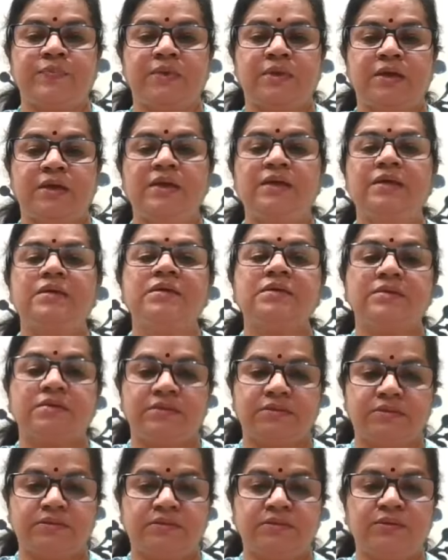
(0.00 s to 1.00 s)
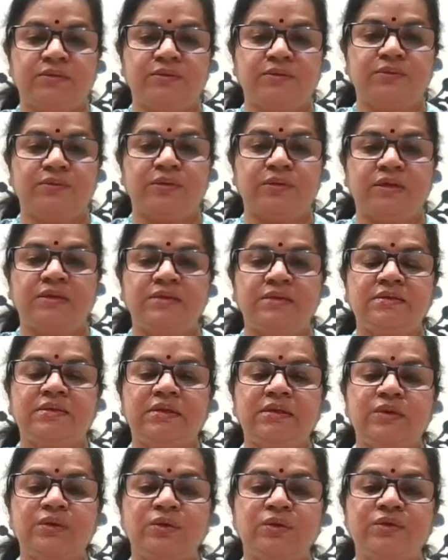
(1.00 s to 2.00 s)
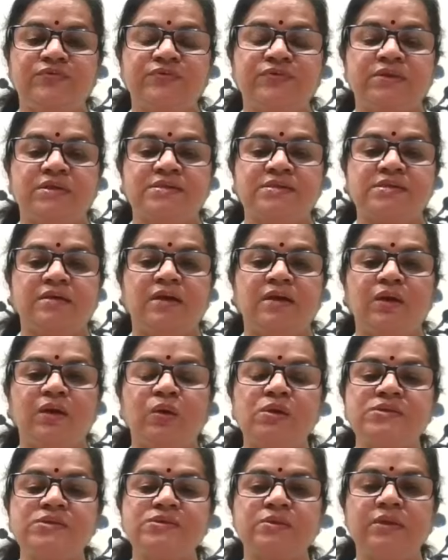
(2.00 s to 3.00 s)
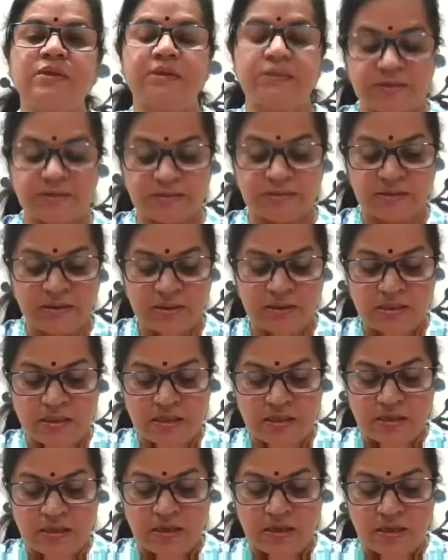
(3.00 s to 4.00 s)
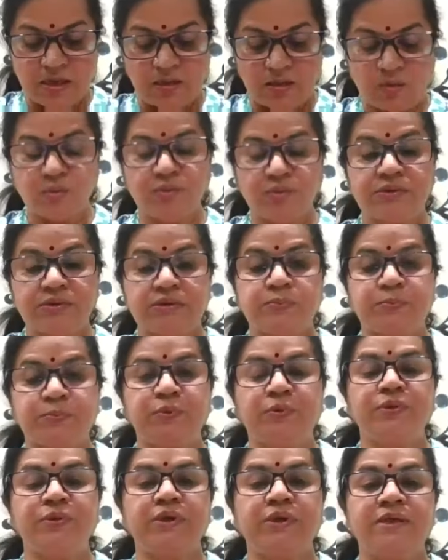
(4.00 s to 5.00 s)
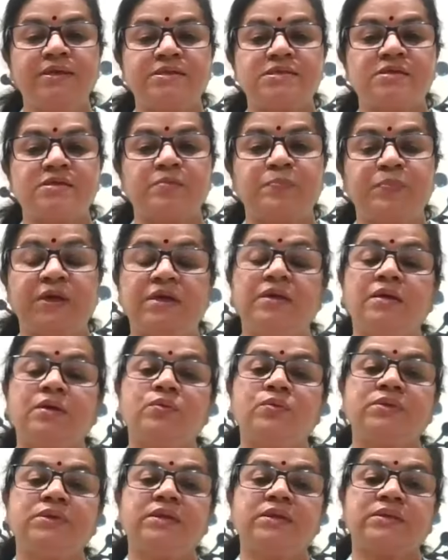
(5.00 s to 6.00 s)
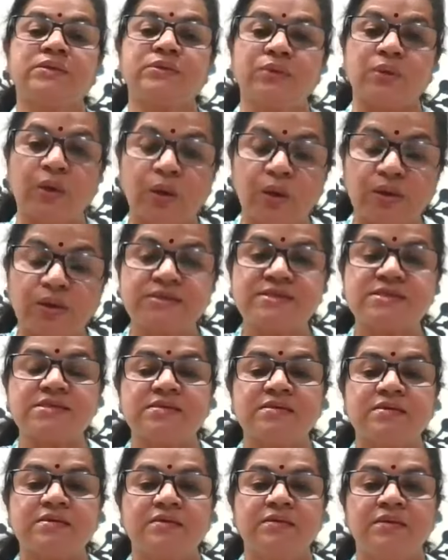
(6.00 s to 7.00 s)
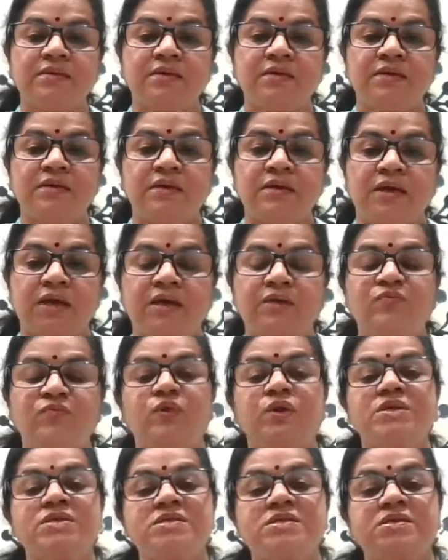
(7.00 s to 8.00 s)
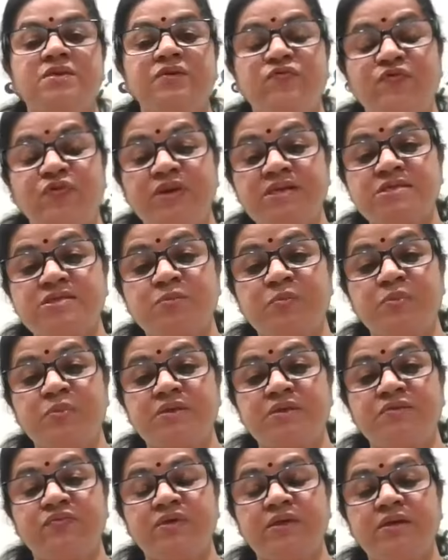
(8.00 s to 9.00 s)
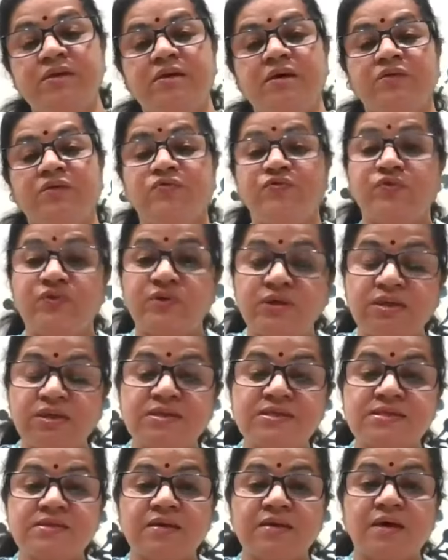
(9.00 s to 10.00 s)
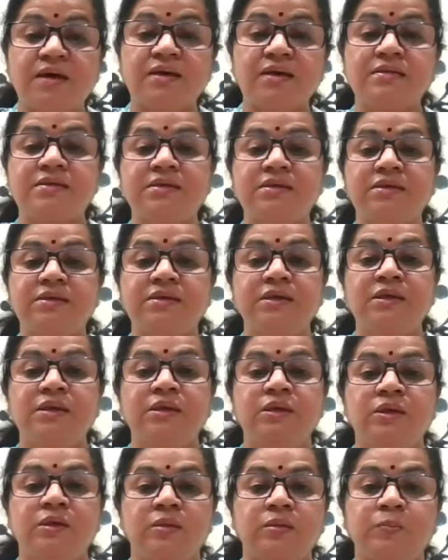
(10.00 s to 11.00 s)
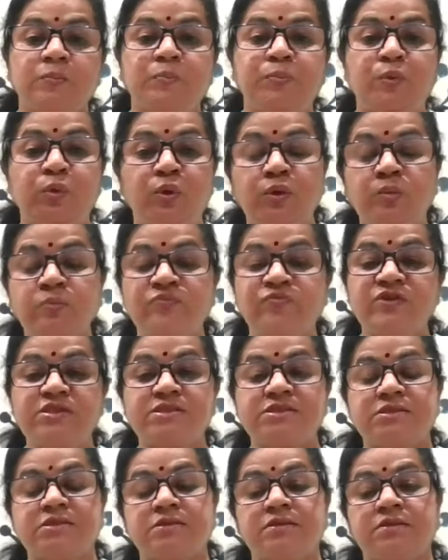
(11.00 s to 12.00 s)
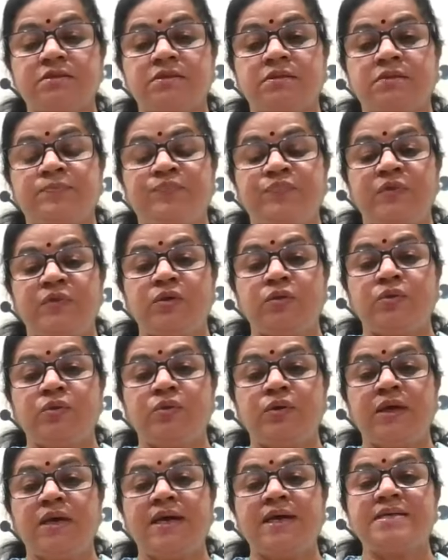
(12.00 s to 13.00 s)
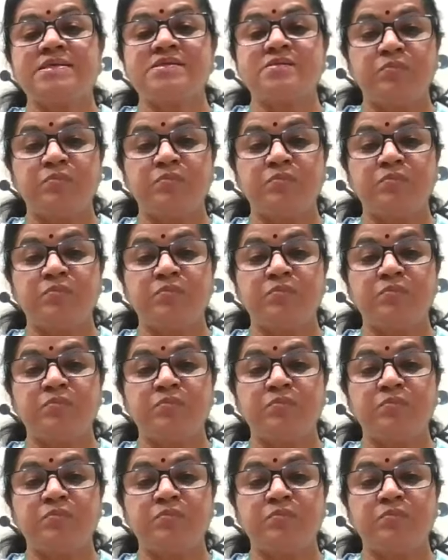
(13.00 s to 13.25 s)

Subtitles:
I learn, you know, I learn a lot of things. And I also learn how the poets pen down their thoughts and what is the difference between a verse and the poem which, you know, has